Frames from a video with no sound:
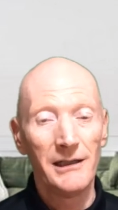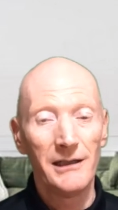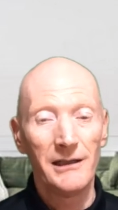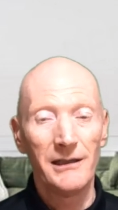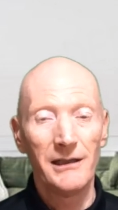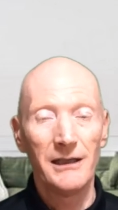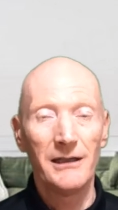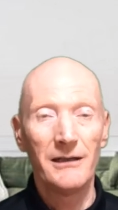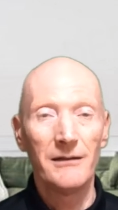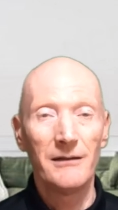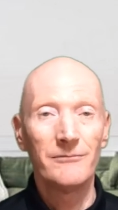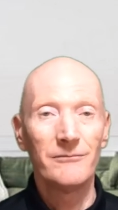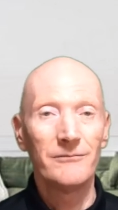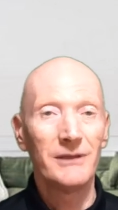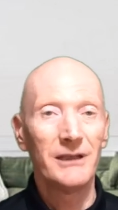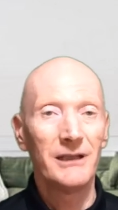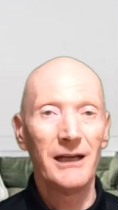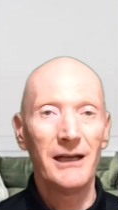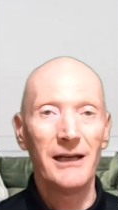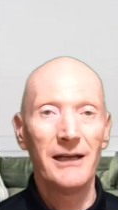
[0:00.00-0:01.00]

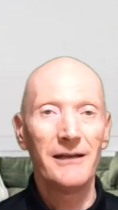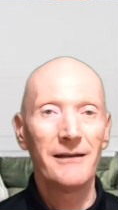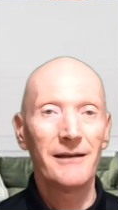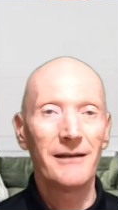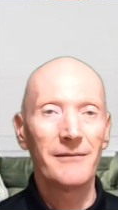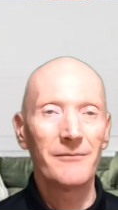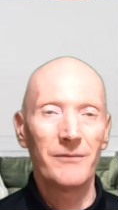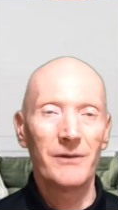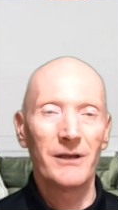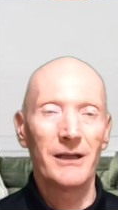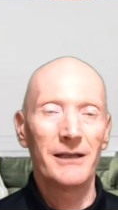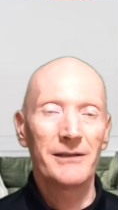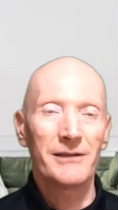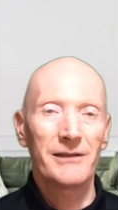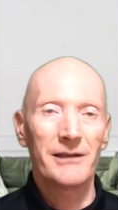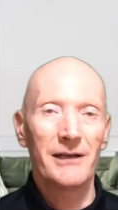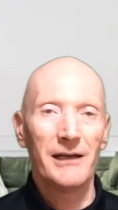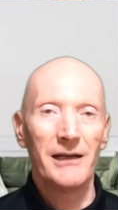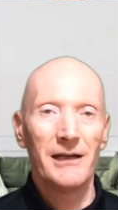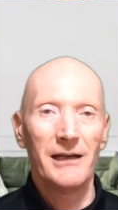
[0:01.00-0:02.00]
Let's
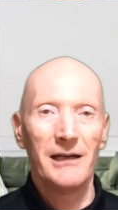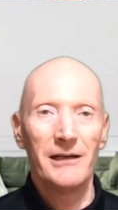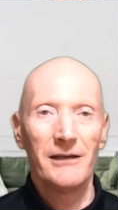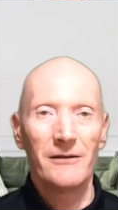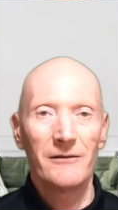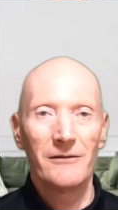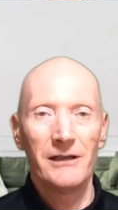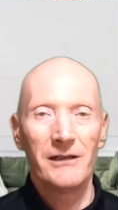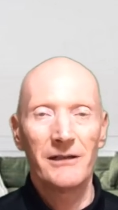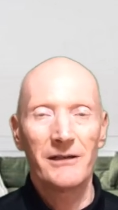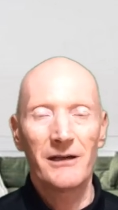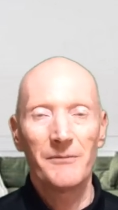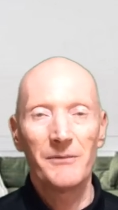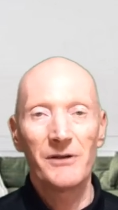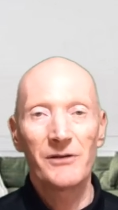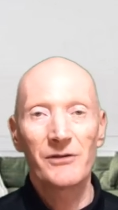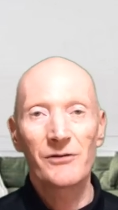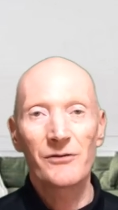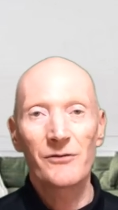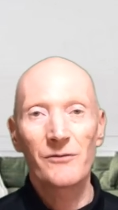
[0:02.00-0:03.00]
say your income
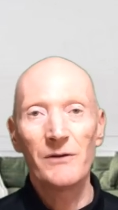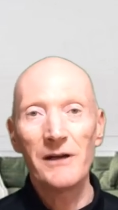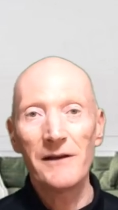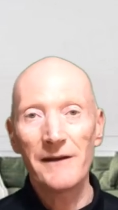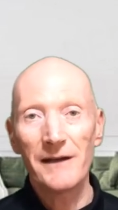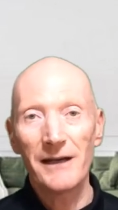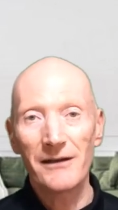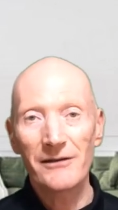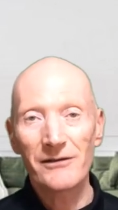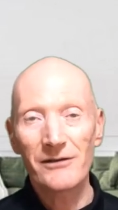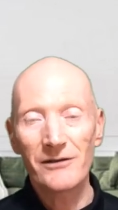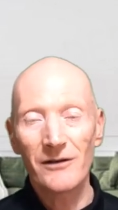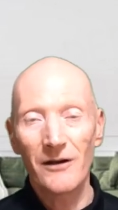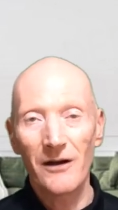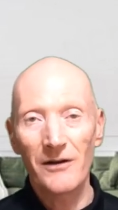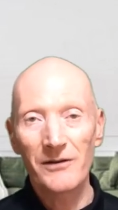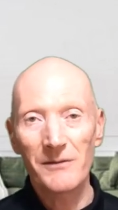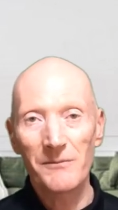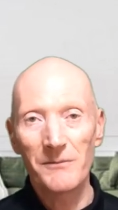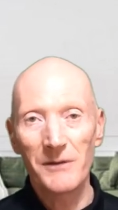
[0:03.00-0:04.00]
is
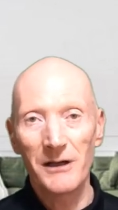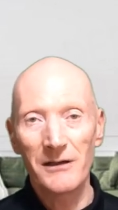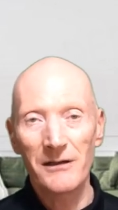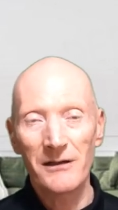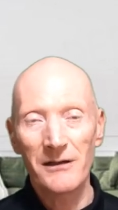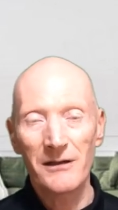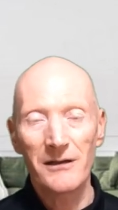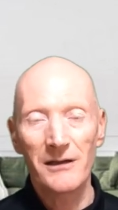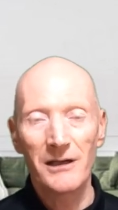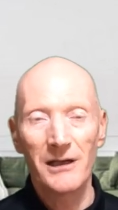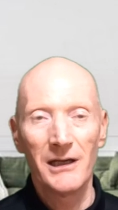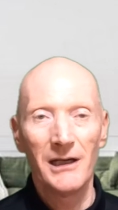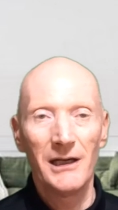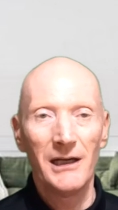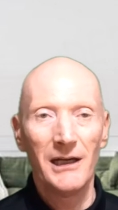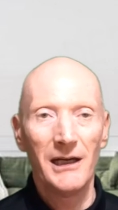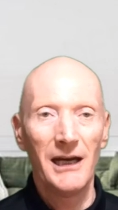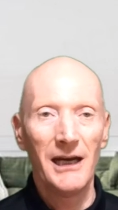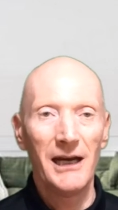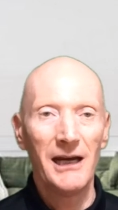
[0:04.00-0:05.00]
$3,000 a month,
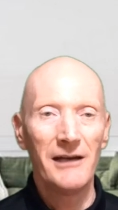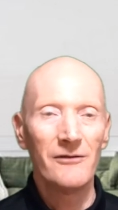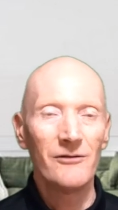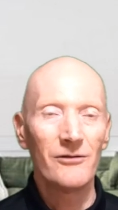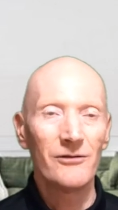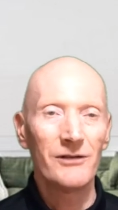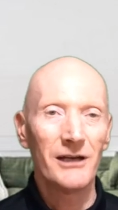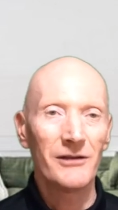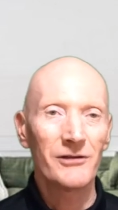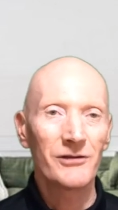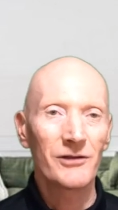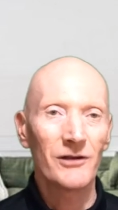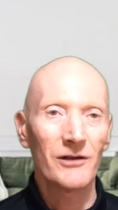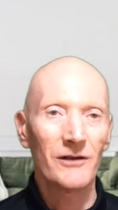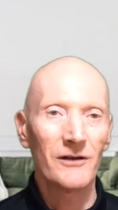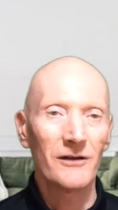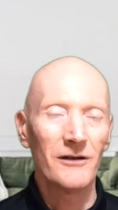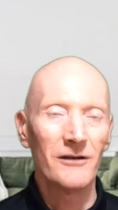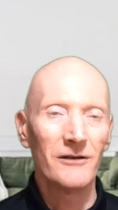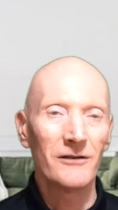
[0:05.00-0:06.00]
and your debts
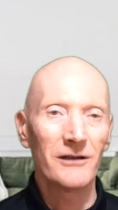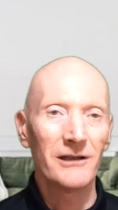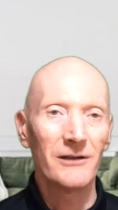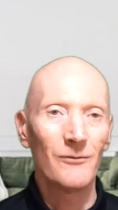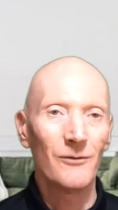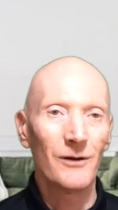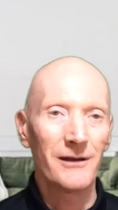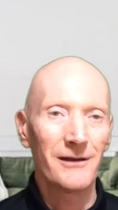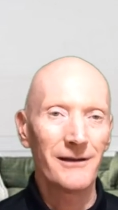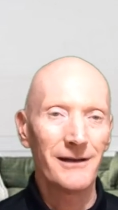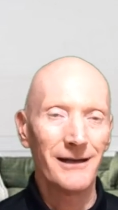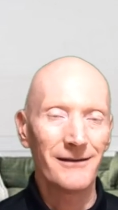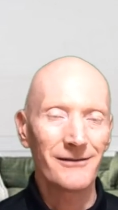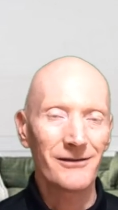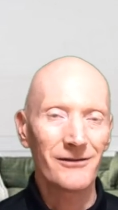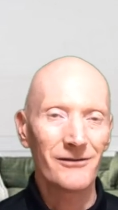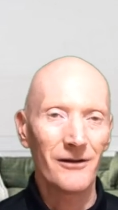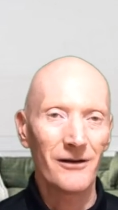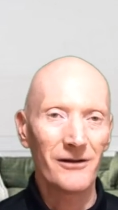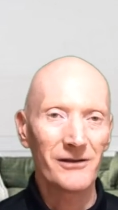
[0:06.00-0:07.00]
are only
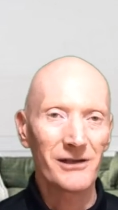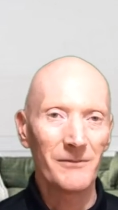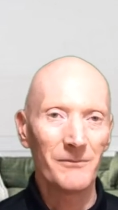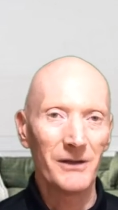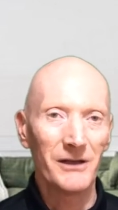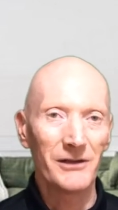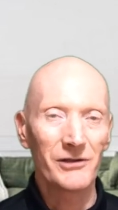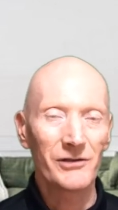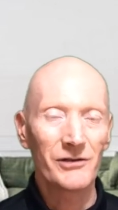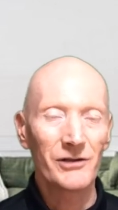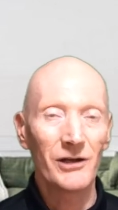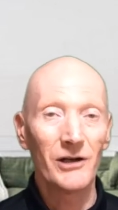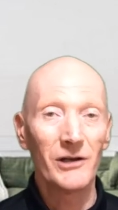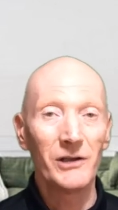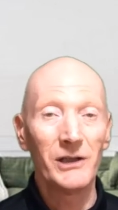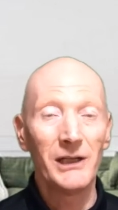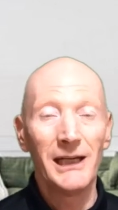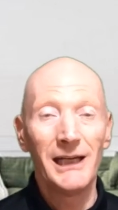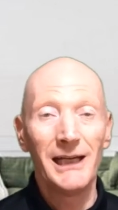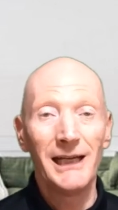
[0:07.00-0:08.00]
$1,000 a month.
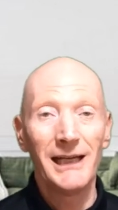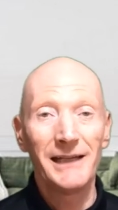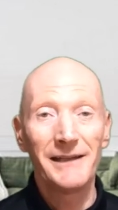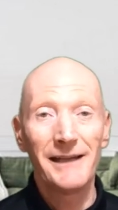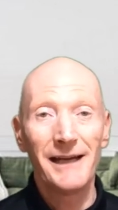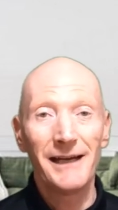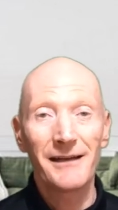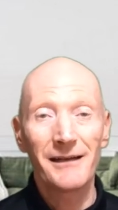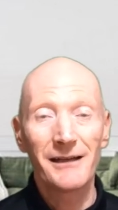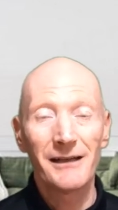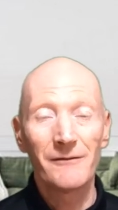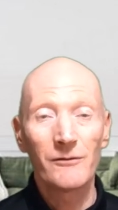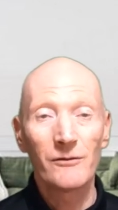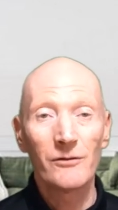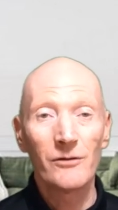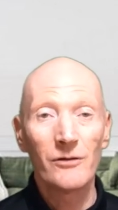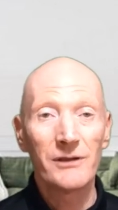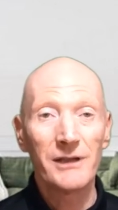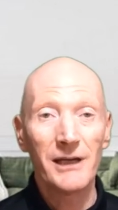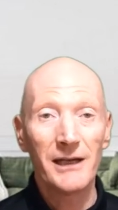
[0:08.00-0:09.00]
So at that
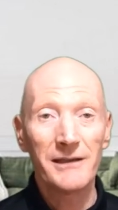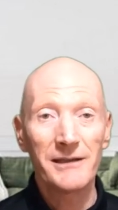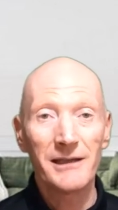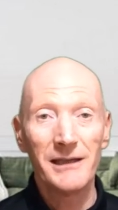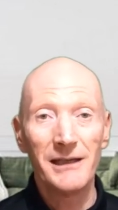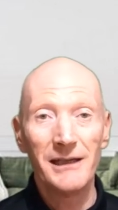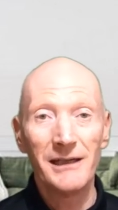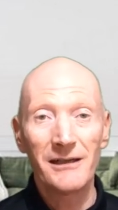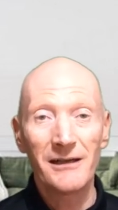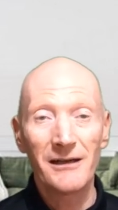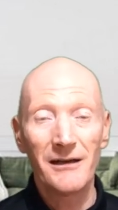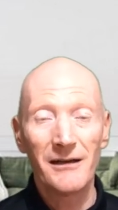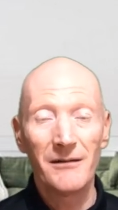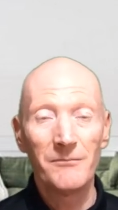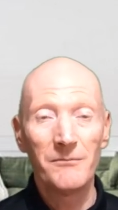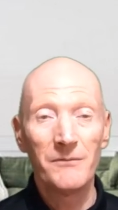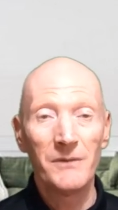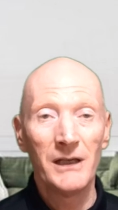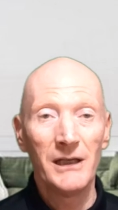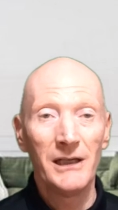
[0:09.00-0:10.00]
level, your debt to
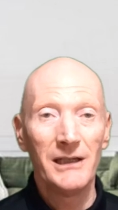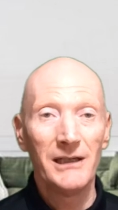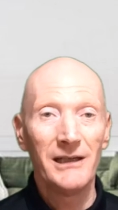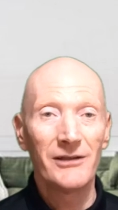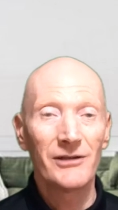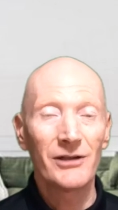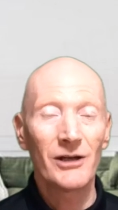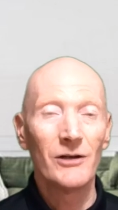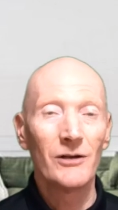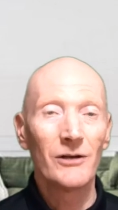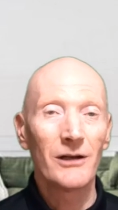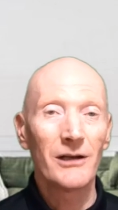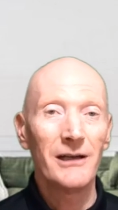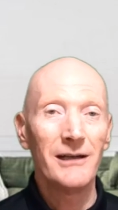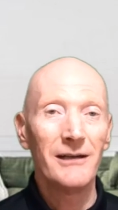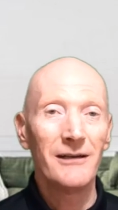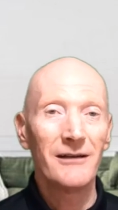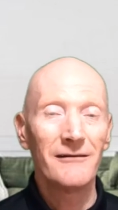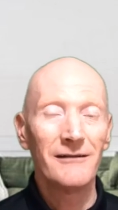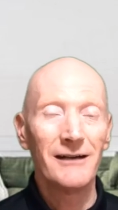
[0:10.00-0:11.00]
income is
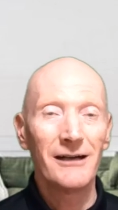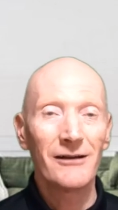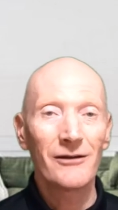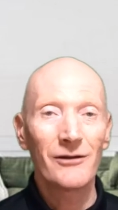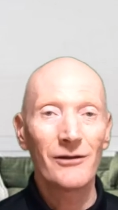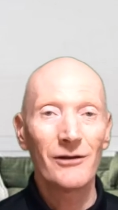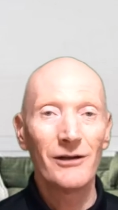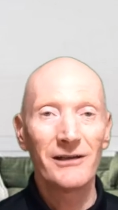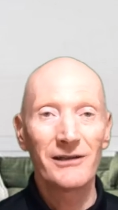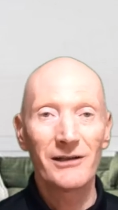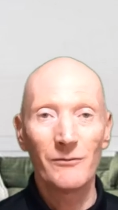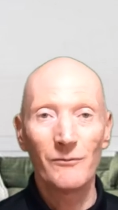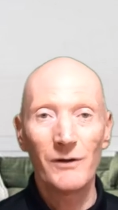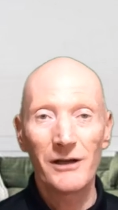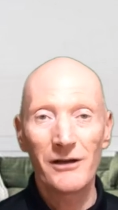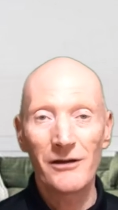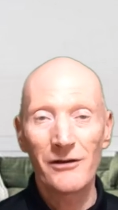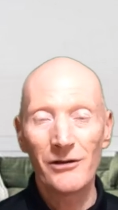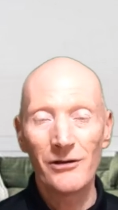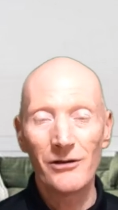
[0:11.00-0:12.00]
only around is at
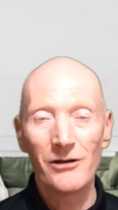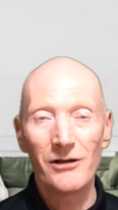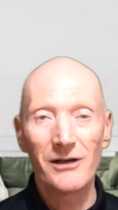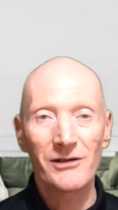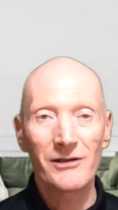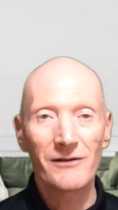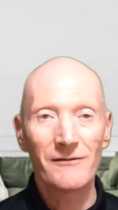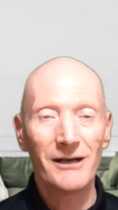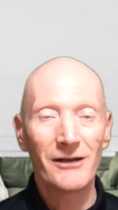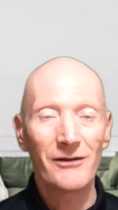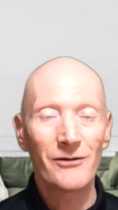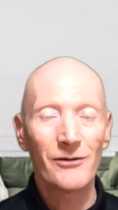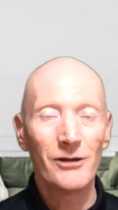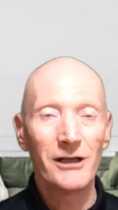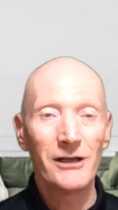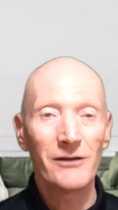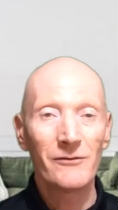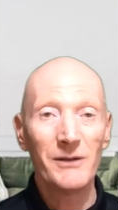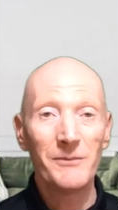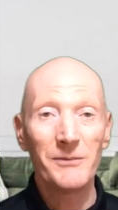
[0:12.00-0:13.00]
1/3. It's around
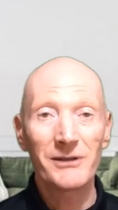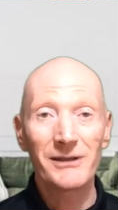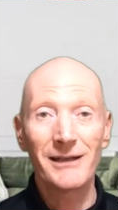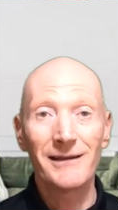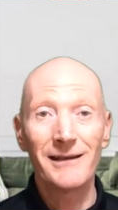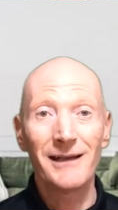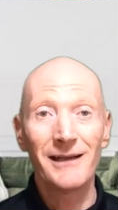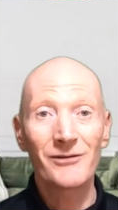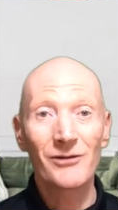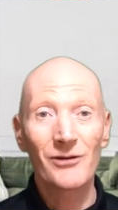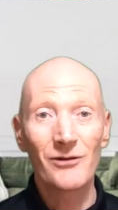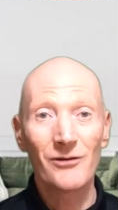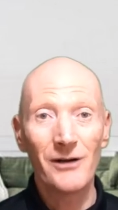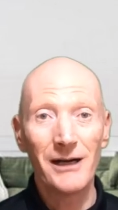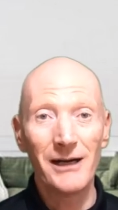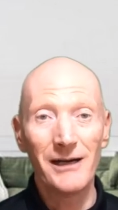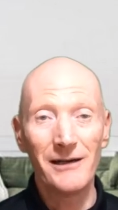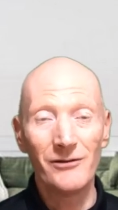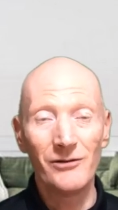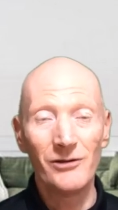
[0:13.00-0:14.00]
33%. That's
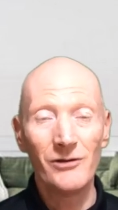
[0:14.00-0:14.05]
great.